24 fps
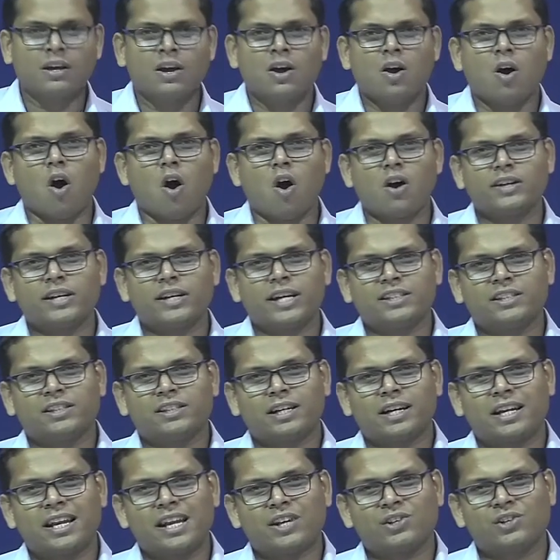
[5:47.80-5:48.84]
organizing the
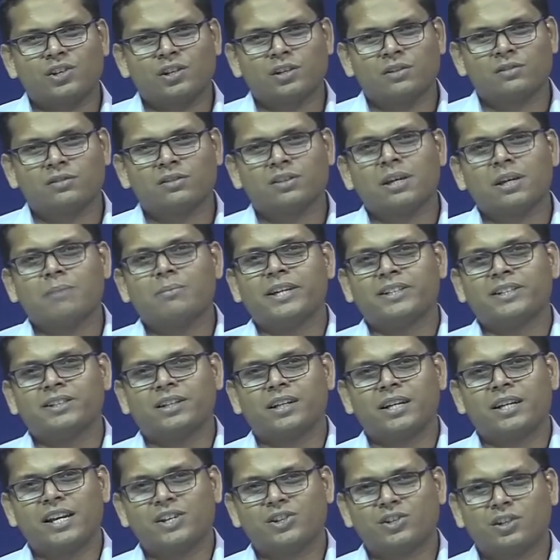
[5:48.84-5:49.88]
collection, summarizing the
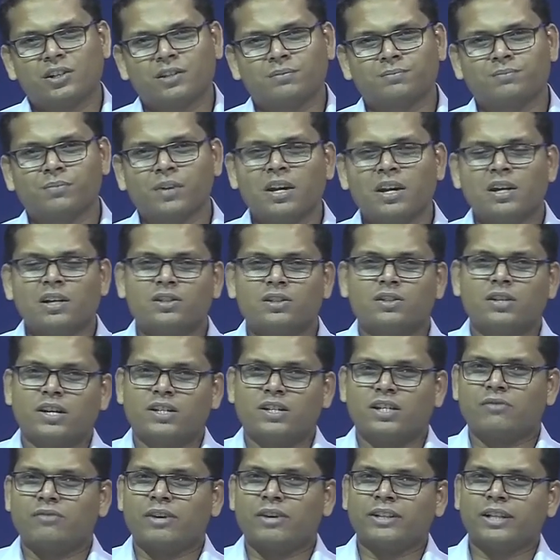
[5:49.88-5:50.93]
collection,
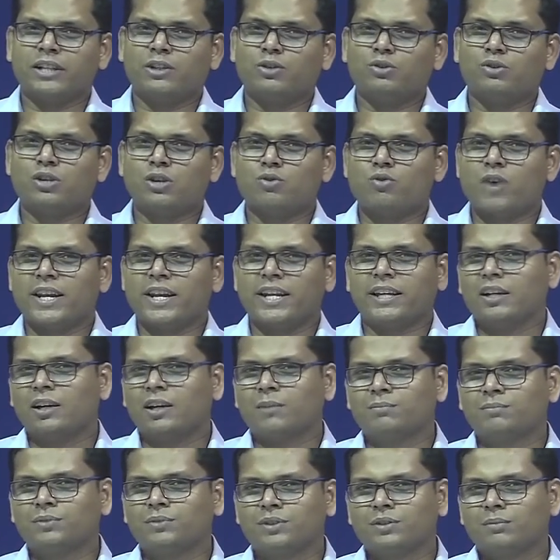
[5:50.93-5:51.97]
searching when the user query
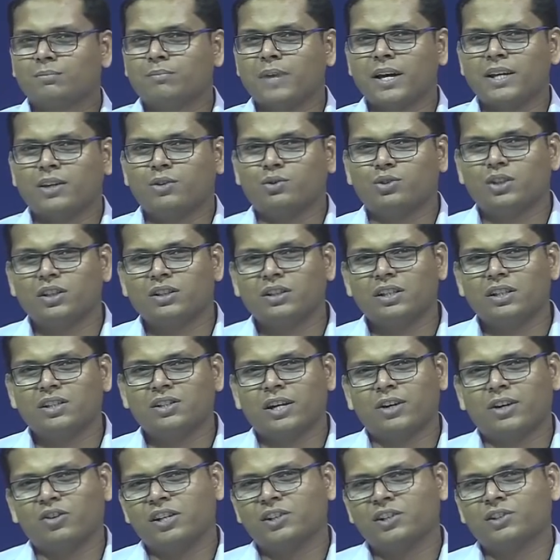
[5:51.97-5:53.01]
comes by using these
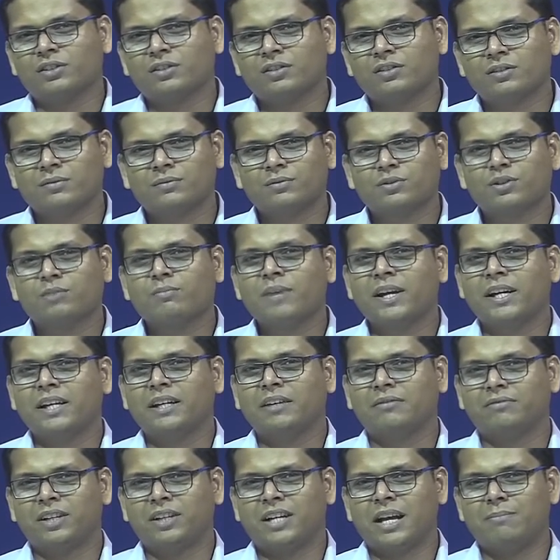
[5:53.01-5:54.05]
annotations. So many
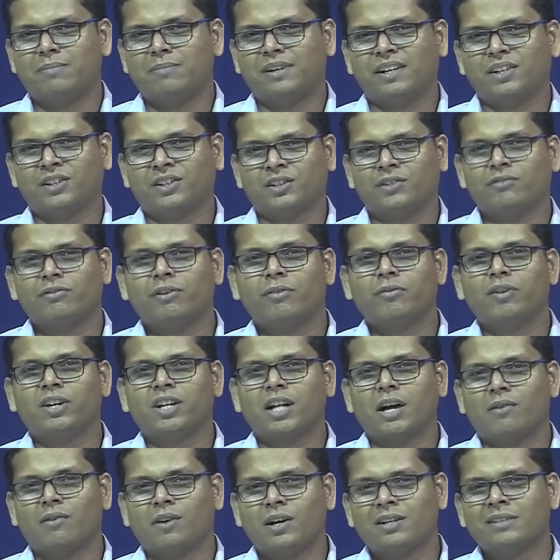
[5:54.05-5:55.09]
different applications. We will
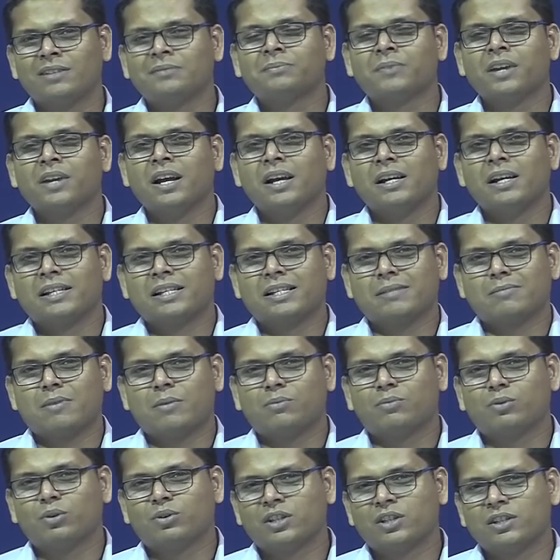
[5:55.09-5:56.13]
cover some of
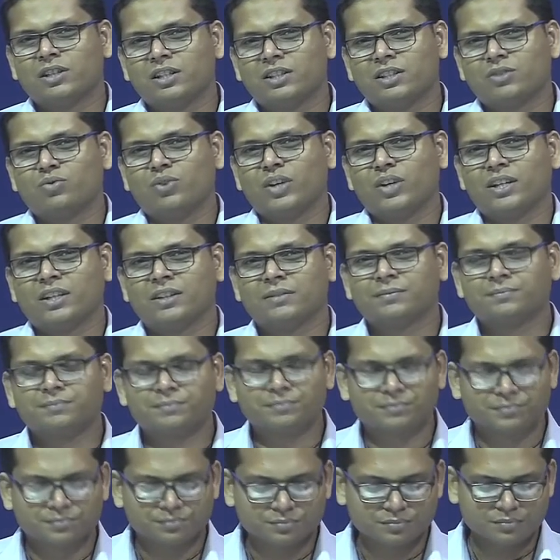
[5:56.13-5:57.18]
those in this week.
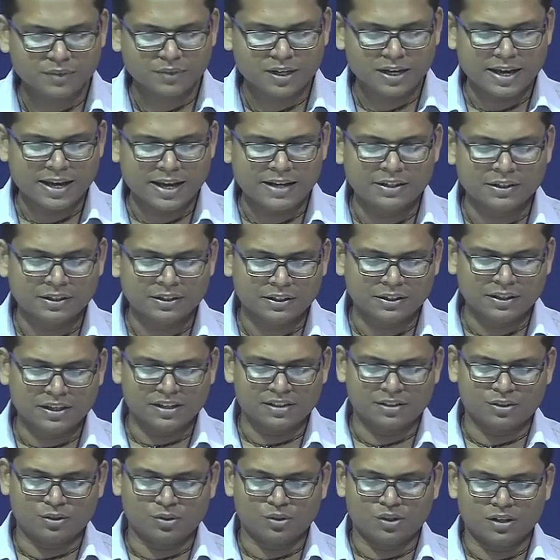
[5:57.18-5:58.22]
And
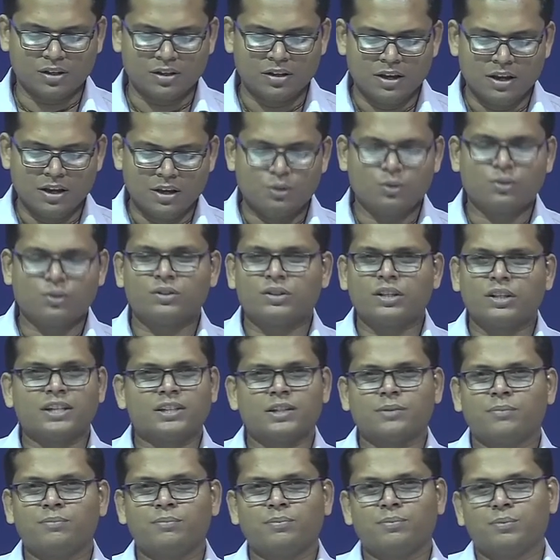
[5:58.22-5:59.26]
yes, you can. There's
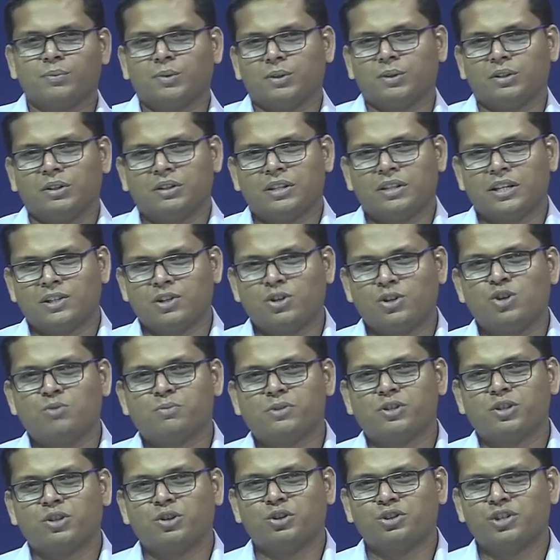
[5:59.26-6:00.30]
a
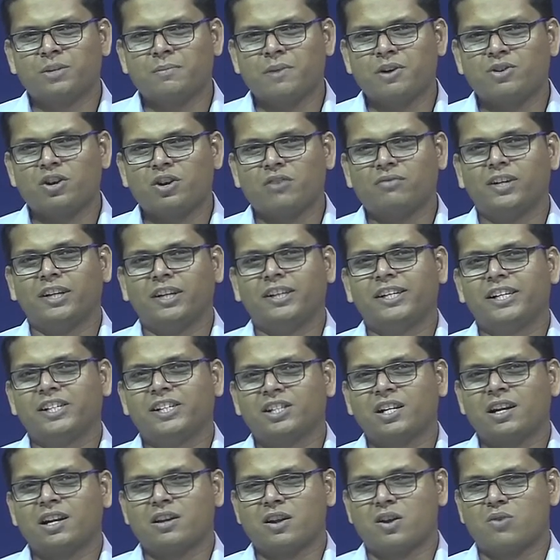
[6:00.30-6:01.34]
huge amount of literature
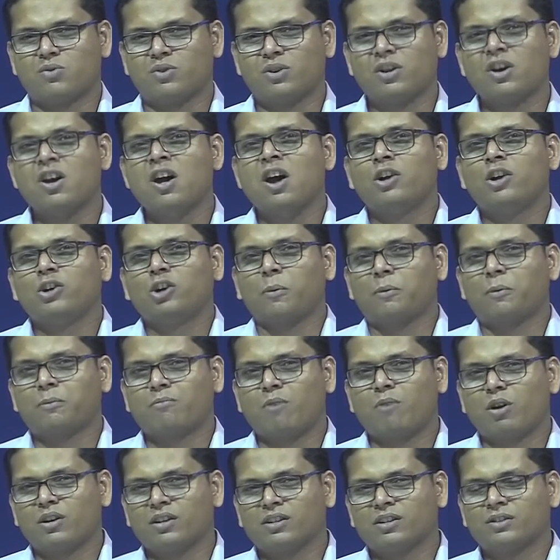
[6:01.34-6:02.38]
around topic
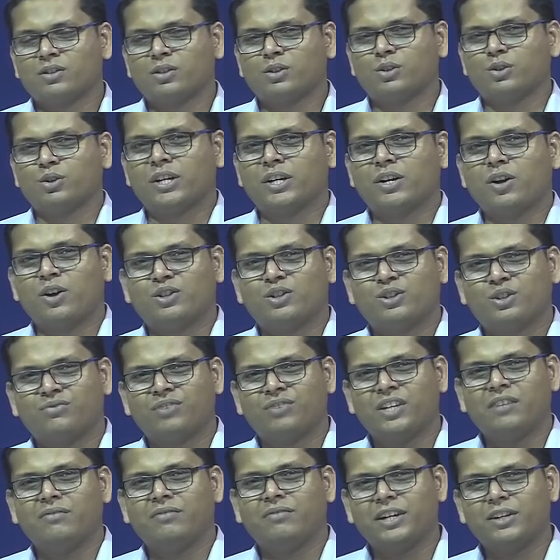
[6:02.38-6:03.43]
models. So you also
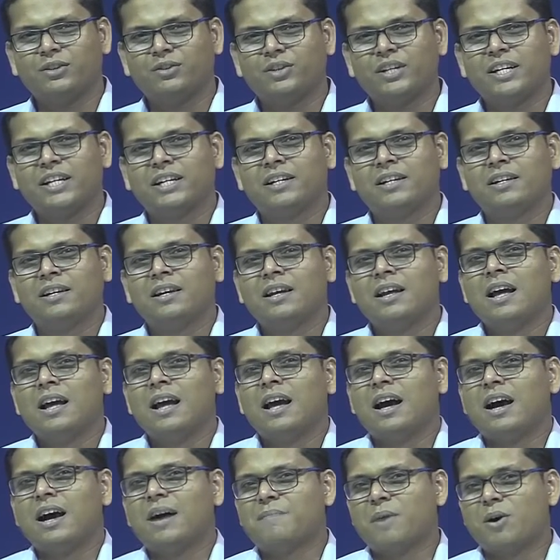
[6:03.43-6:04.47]
feel free to read
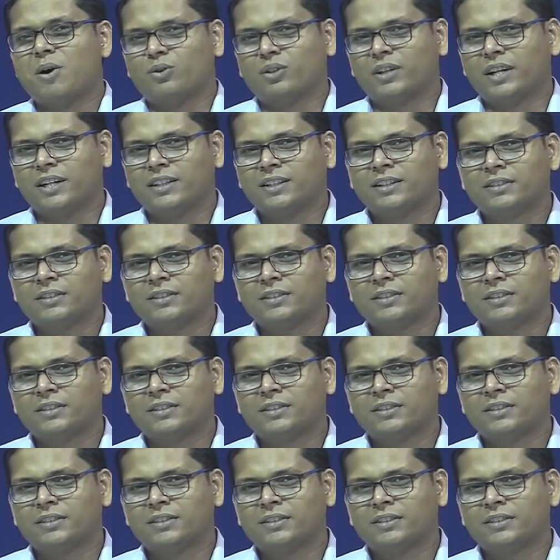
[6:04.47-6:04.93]
about that.